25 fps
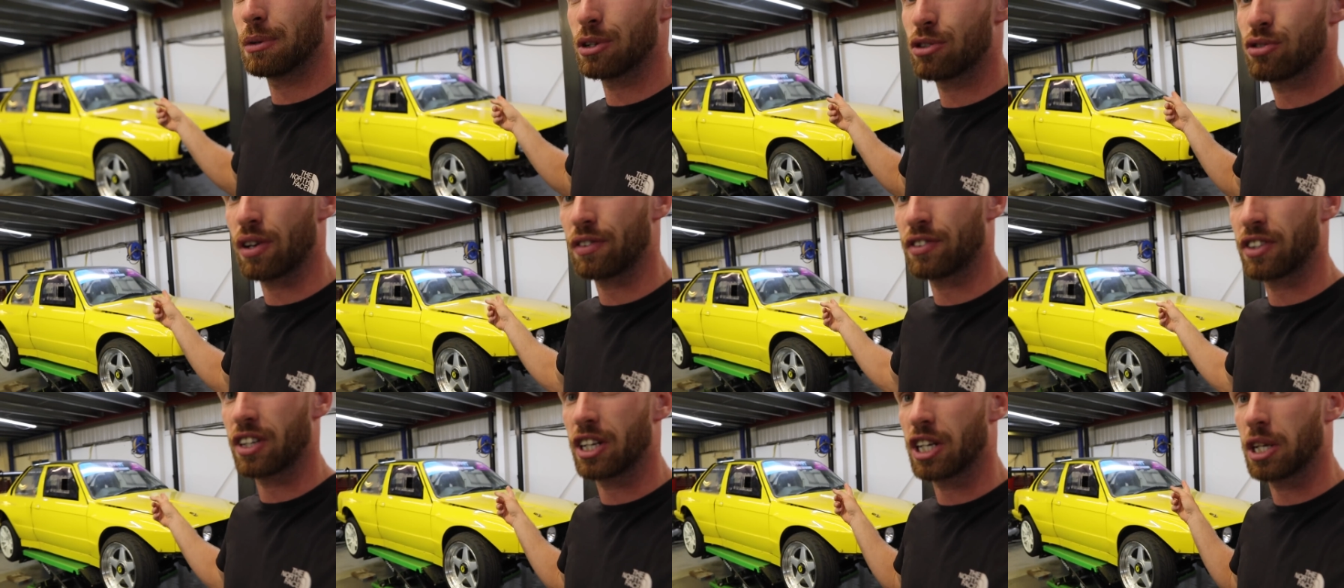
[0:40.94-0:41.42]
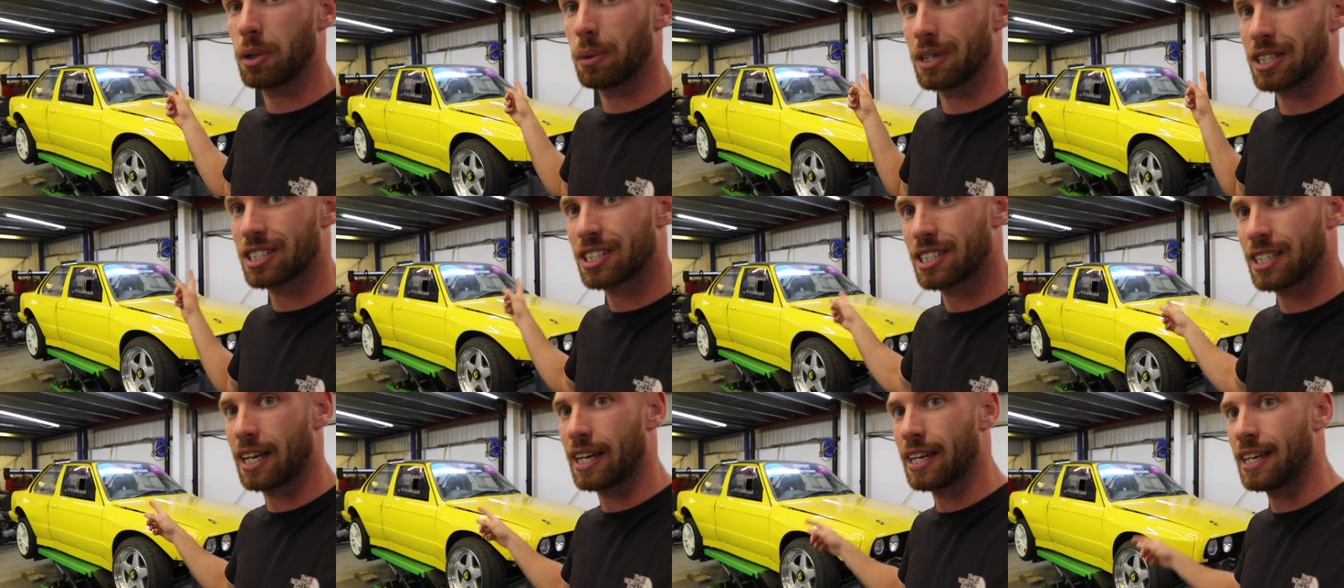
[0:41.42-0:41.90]
we drifted at
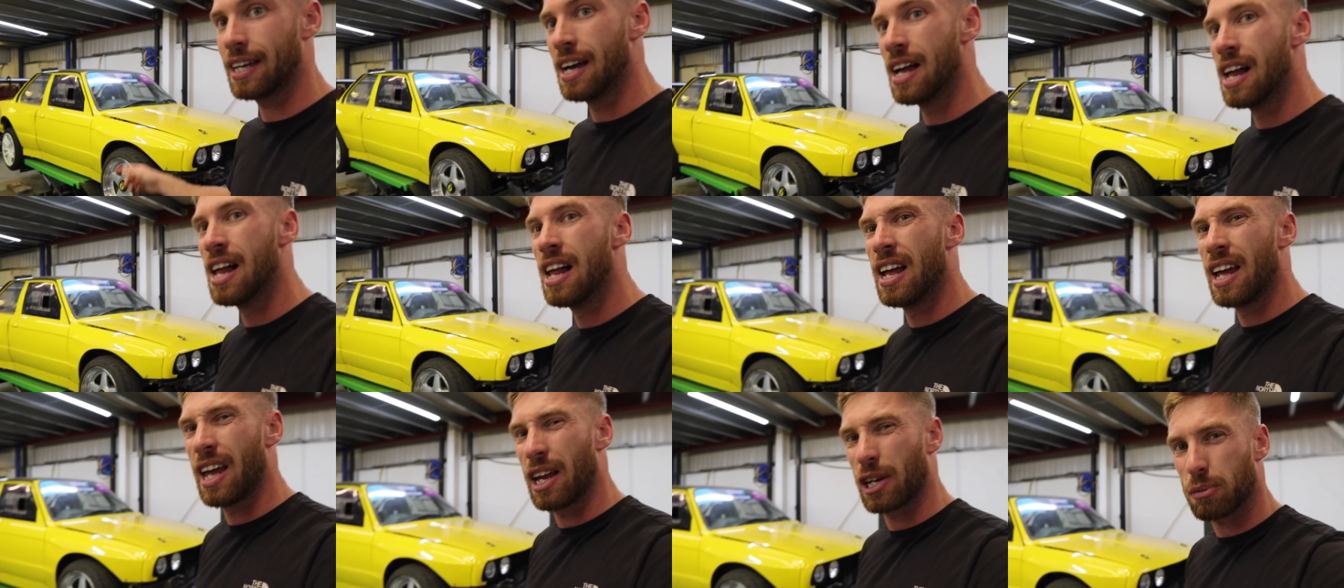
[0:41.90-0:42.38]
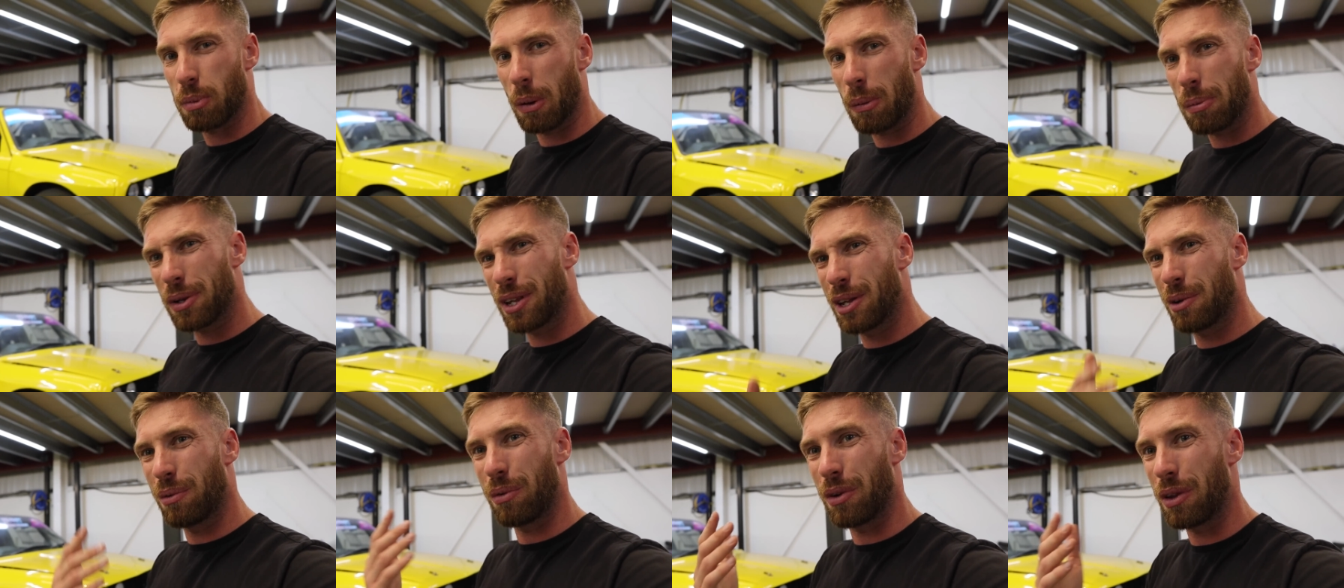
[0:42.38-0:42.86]
USC, it's
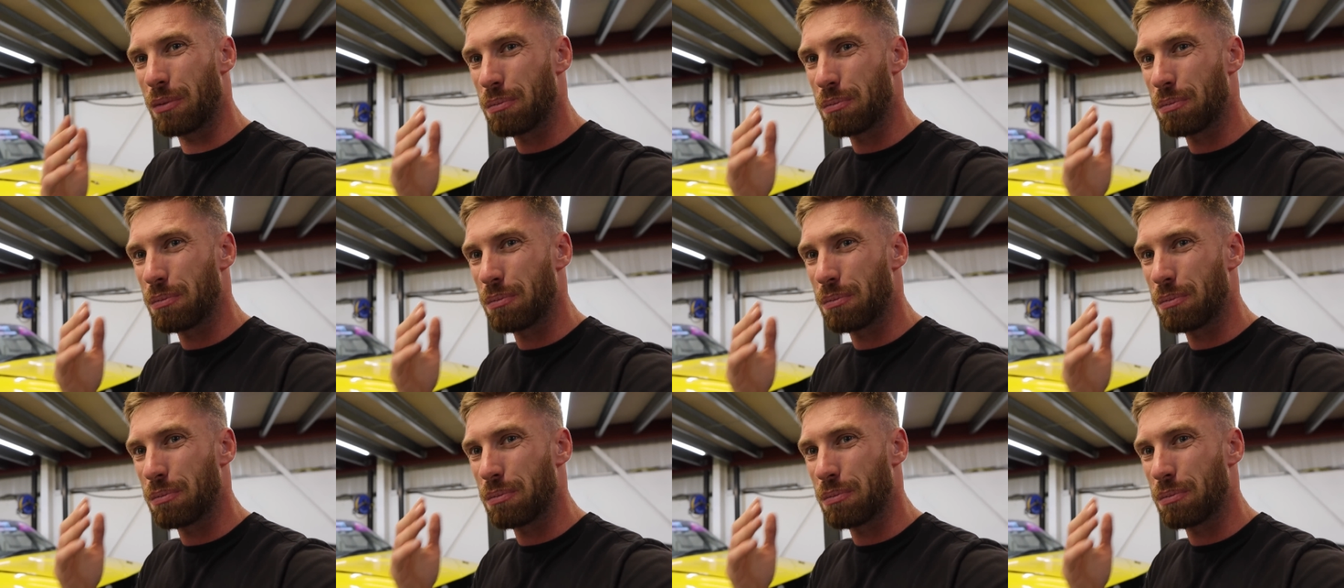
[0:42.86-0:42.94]
probably